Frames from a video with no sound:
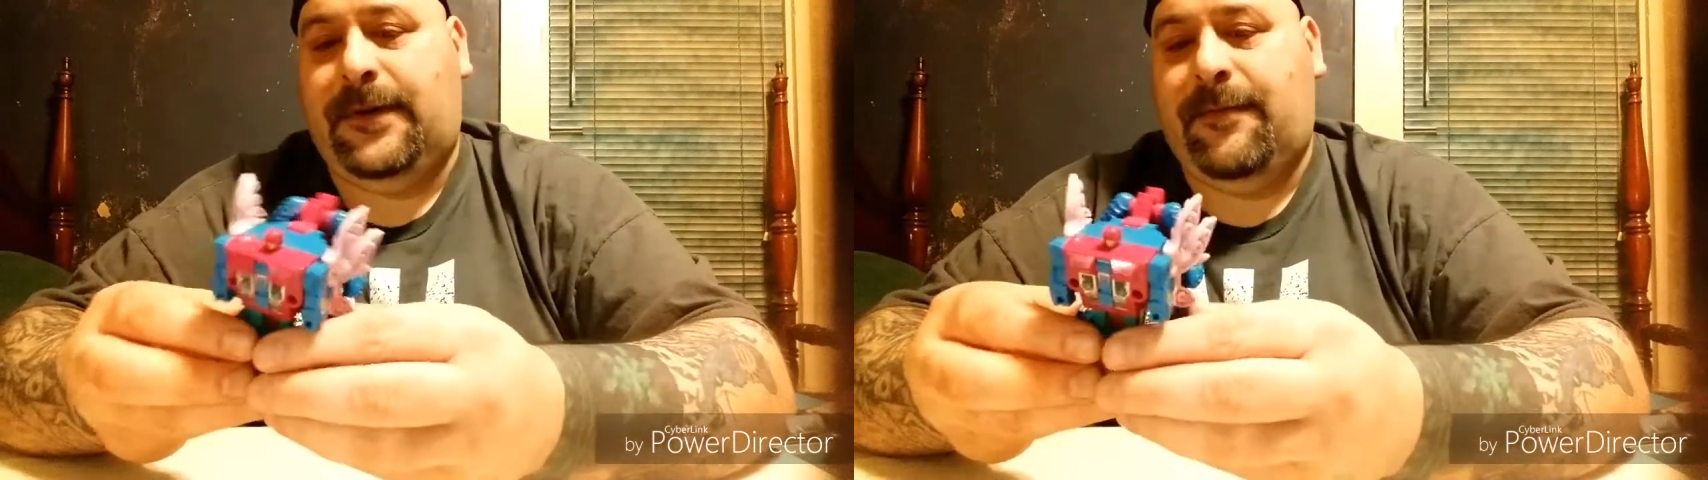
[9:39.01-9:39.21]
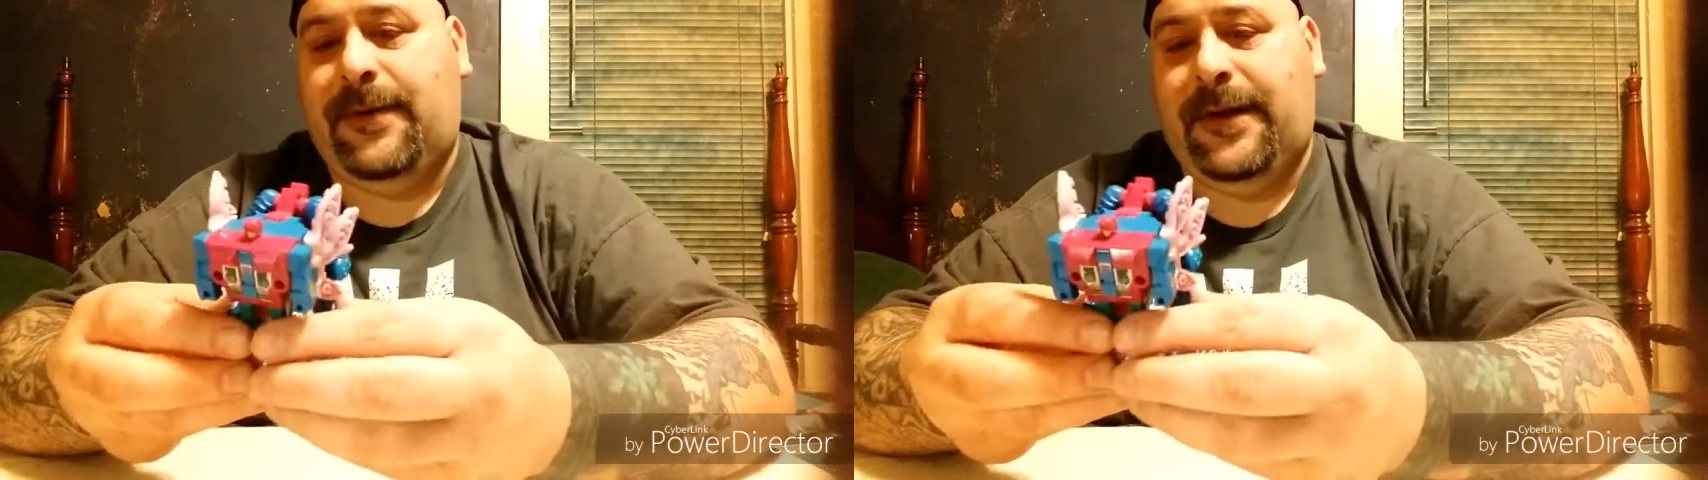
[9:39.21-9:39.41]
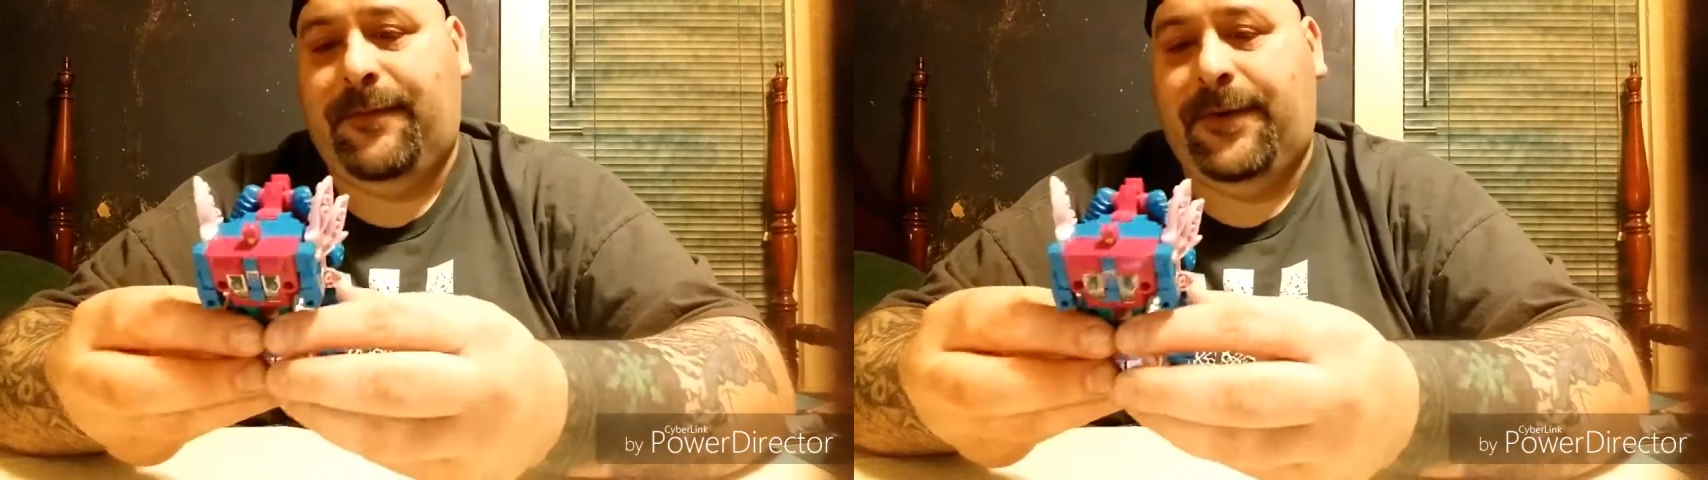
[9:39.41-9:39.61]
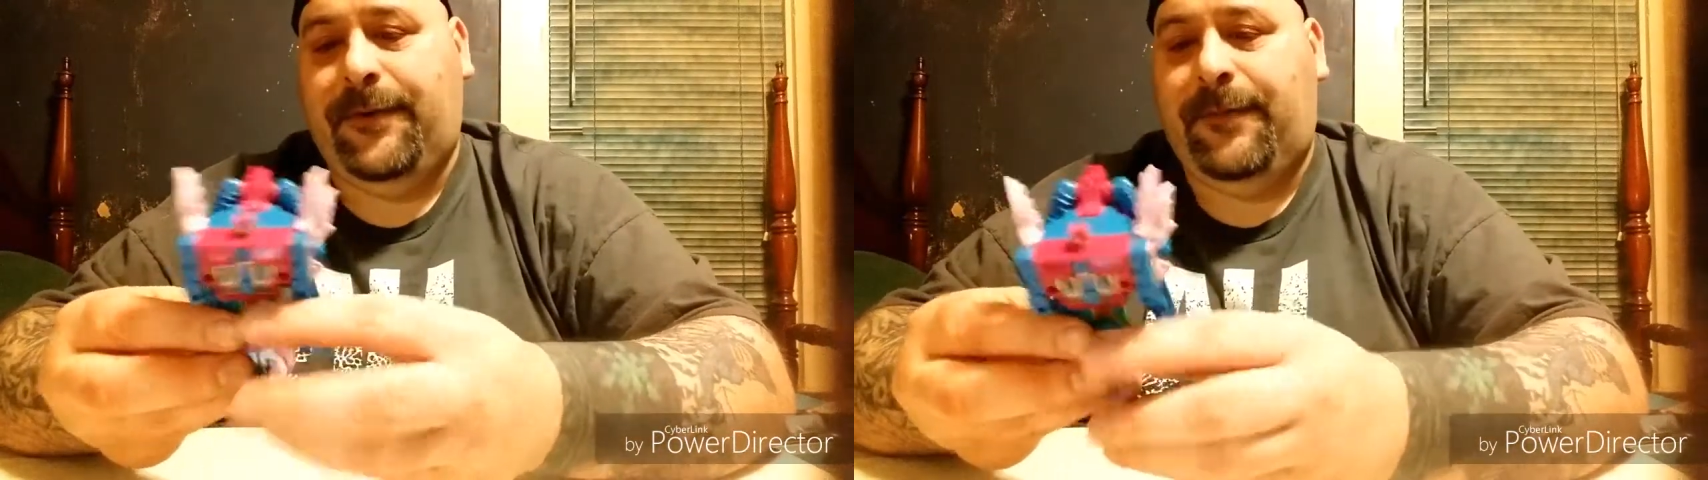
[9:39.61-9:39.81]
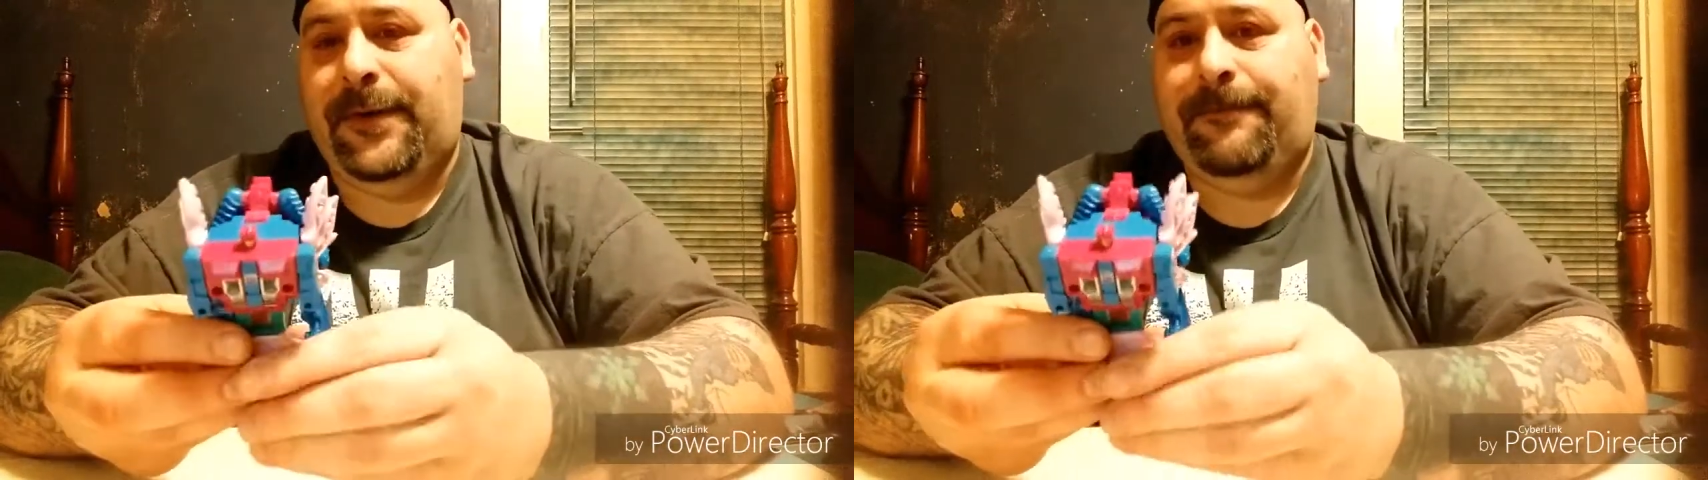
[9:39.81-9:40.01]
combined
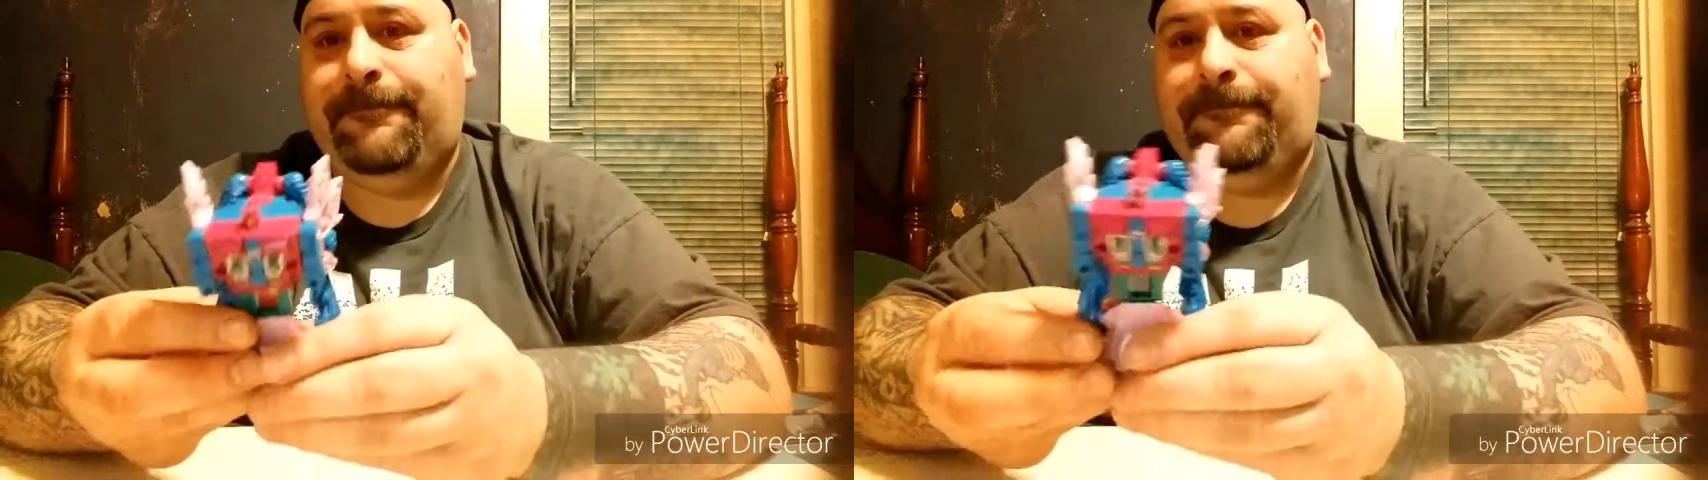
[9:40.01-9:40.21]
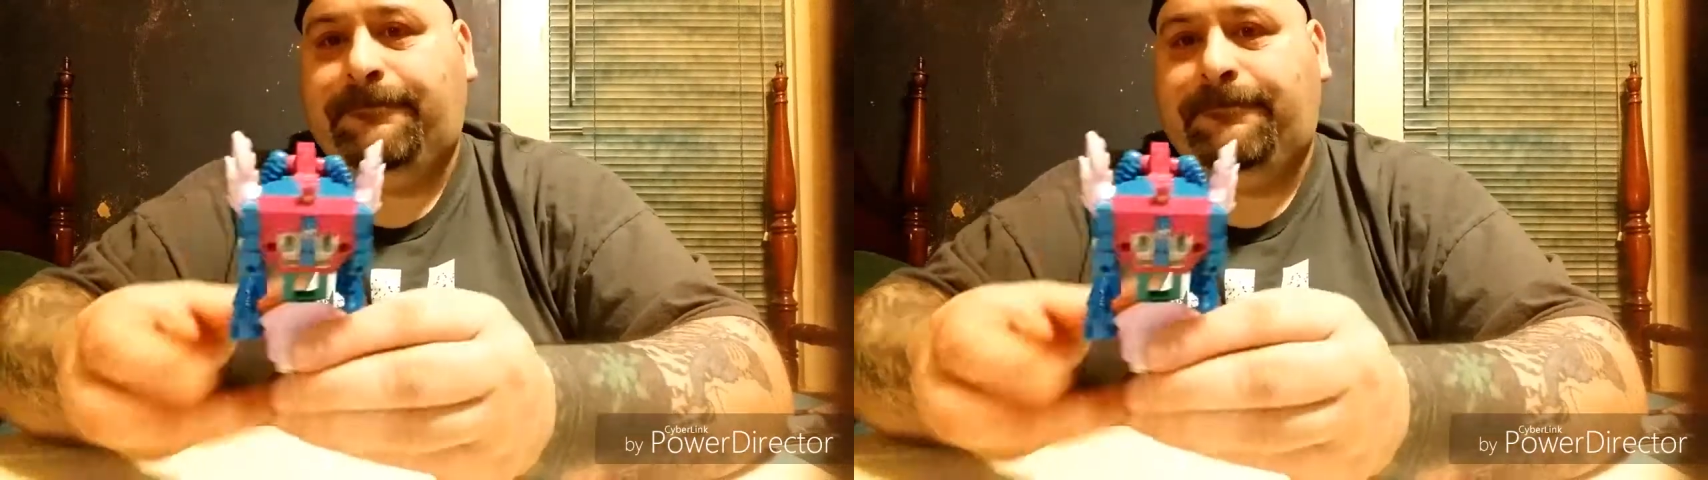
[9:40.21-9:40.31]
mode, but